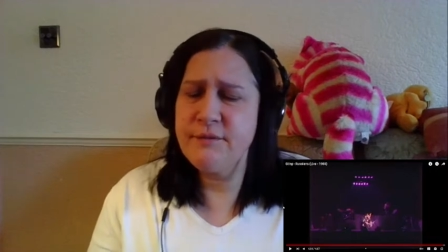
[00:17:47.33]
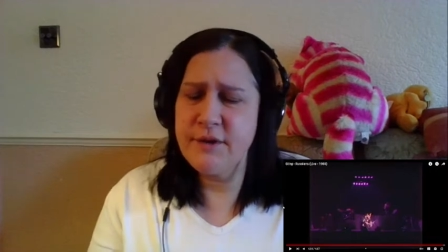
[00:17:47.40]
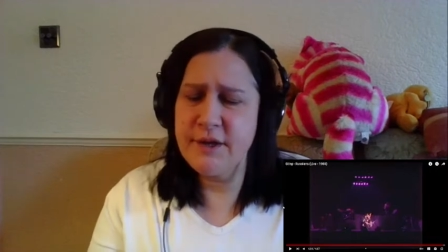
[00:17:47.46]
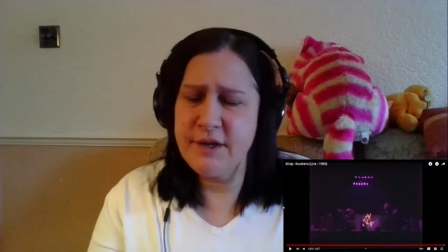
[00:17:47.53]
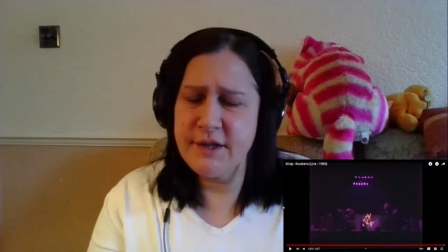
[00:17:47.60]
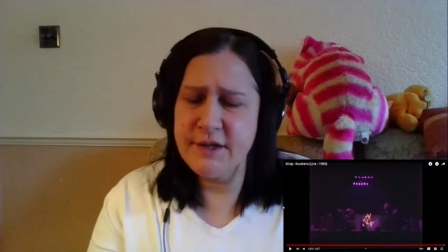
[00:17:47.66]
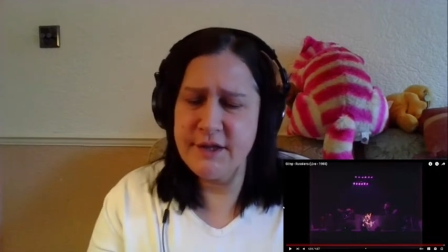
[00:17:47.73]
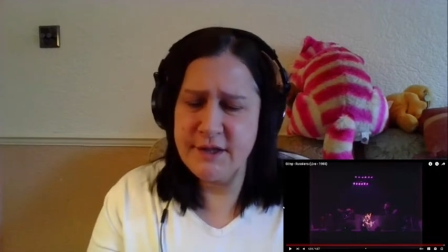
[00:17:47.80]

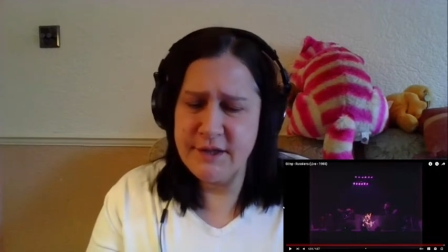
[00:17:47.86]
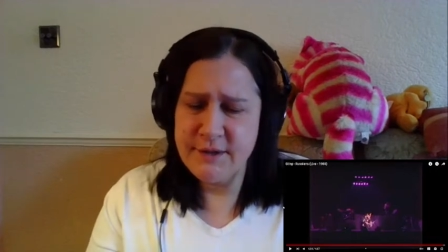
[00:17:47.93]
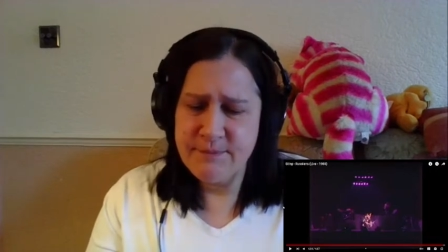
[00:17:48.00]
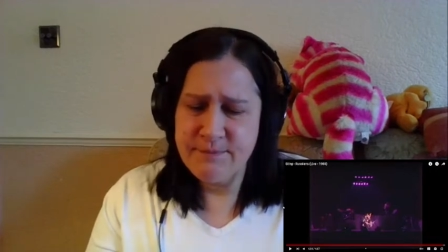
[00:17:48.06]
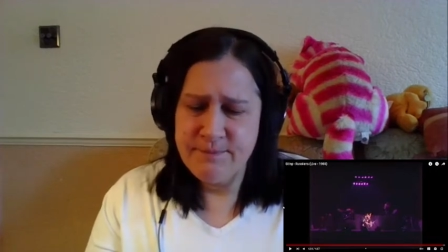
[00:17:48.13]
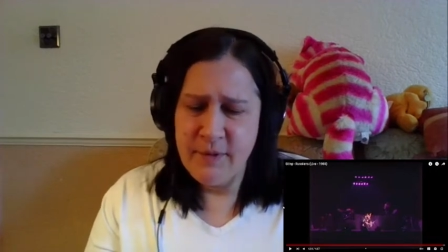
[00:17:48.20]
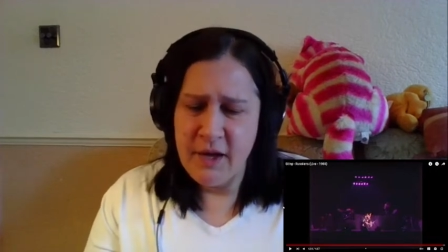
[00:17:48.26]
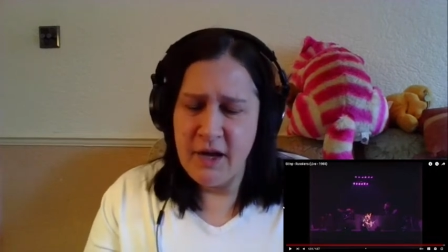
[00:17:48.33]
And
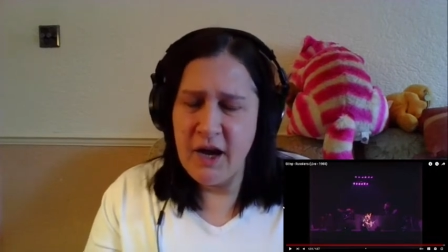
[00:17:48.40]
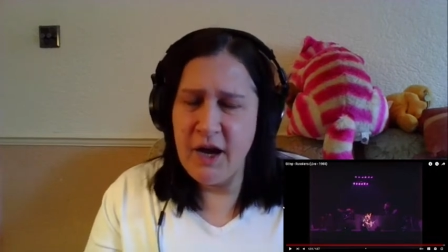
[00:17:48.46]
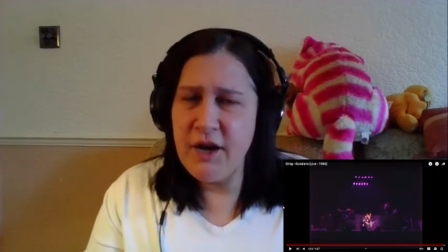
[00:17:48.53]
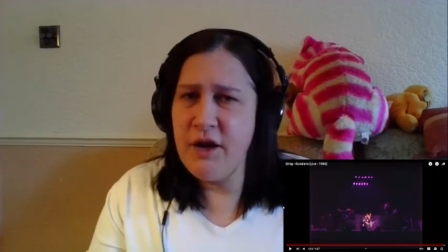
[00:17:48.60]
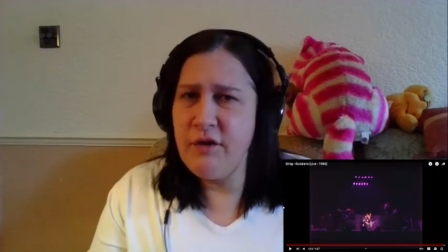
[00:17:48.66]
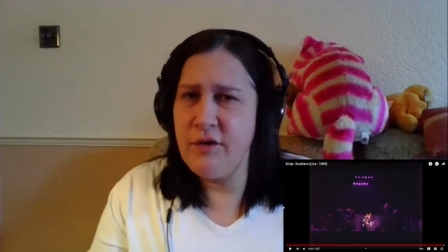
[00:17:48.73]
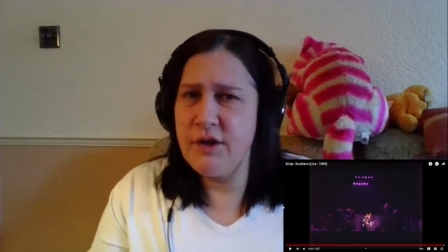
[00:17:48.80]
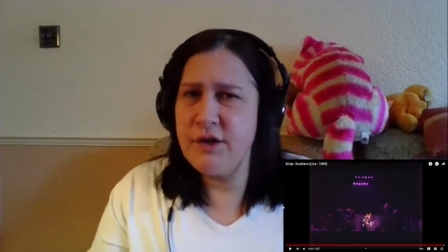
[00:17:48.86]
I
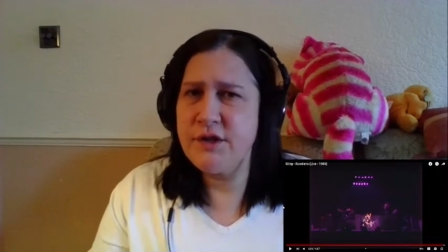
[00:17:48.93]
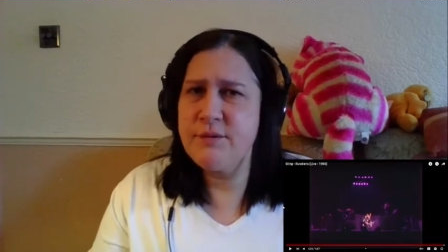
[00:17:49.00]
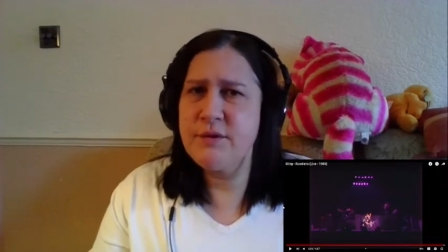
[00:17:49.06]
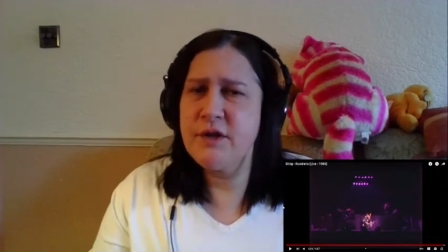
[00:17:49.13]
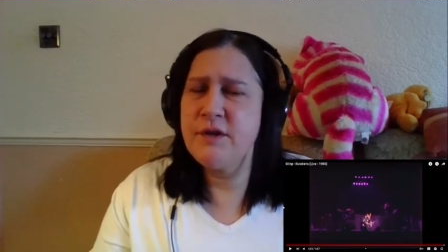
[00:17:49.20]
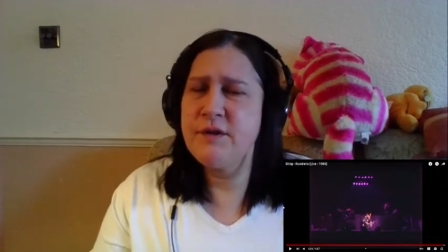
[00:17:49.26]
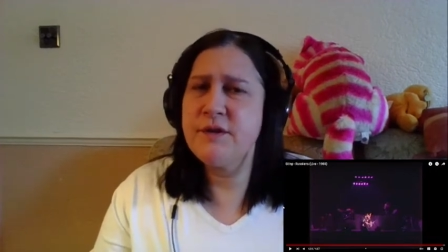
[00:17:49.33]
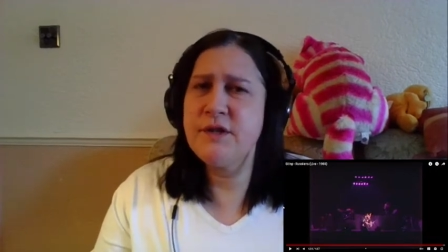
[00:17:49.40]
know that
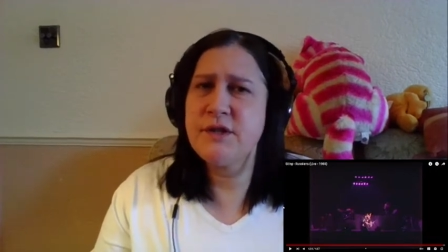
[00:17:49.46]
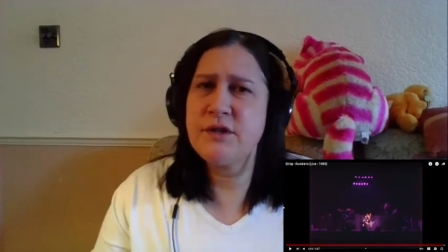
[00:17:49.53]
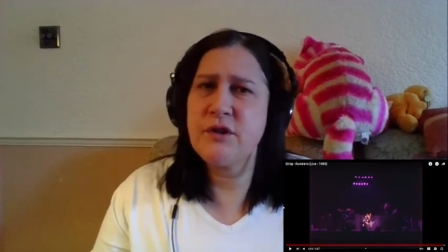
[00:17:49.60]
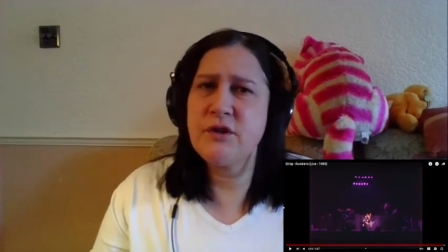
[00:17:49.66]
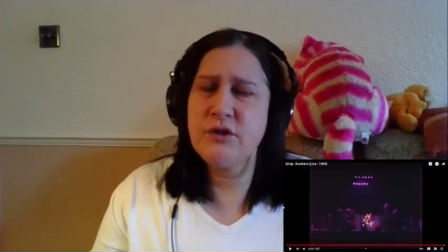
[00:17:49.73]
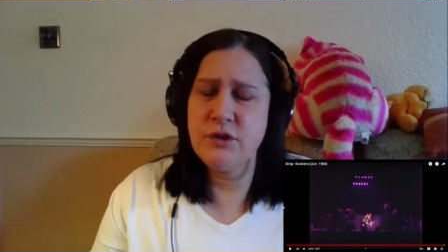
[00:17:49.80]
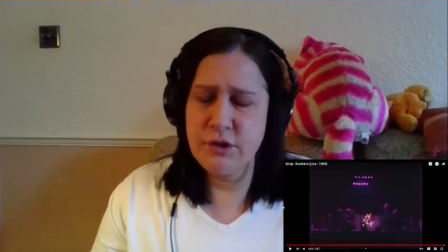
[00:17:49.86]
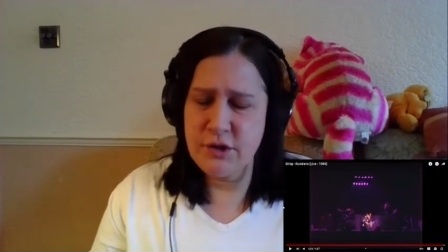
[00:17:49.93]
sometimes
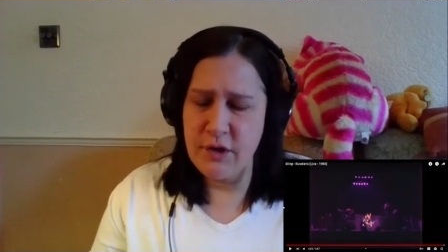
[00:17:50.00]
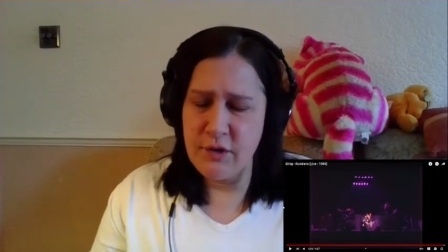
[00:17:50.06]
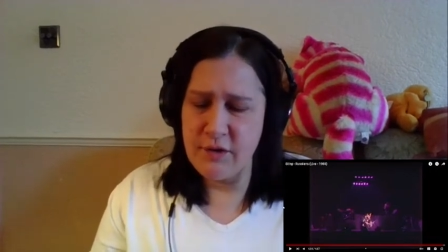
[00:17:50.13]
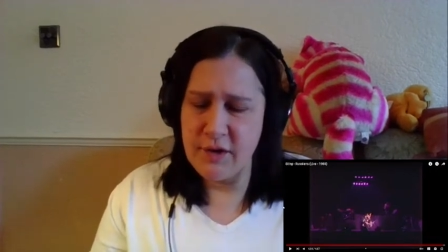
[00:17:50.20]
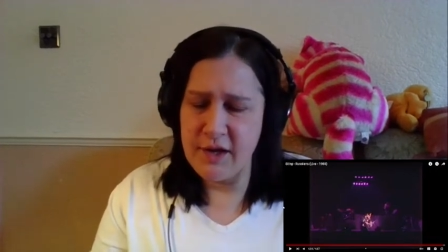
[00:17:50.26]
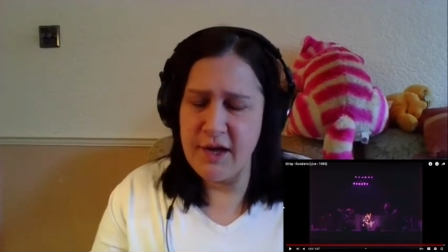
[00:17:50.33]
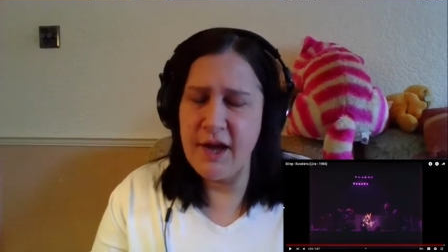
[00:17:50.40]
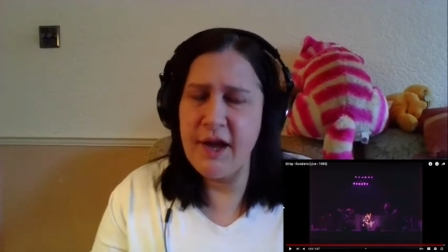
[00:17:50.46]
discussions
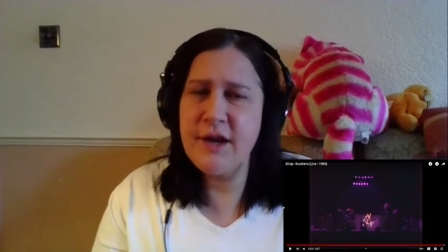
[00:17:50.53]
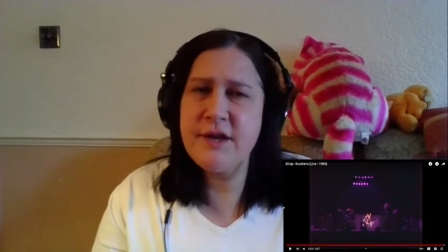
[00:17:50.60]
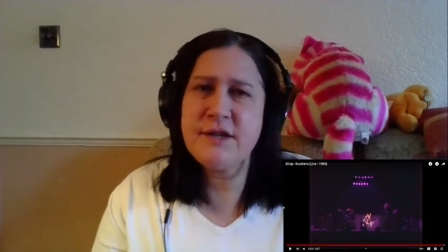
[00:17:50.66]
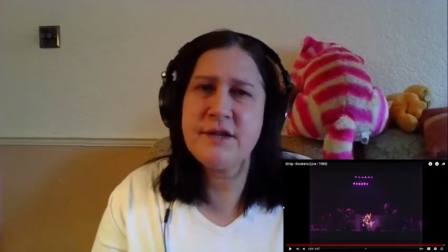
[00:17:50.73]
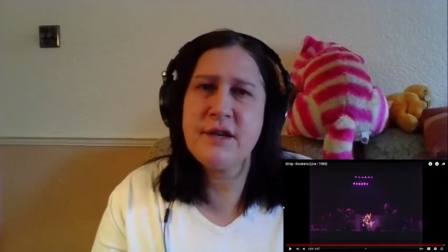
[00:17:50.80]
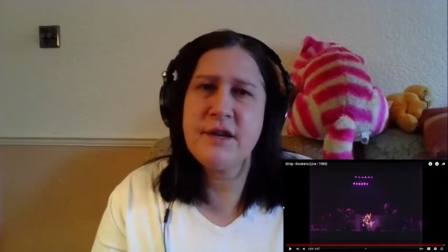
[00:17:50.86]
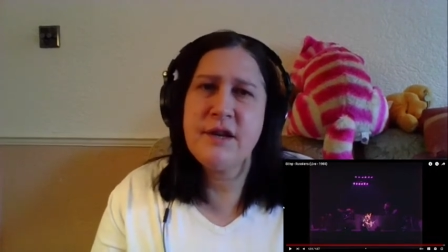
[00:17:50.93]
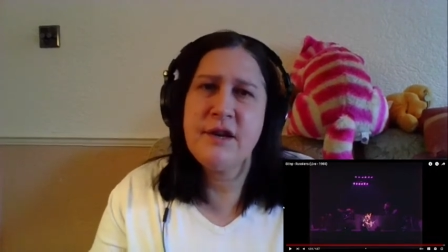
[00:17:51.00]
don't get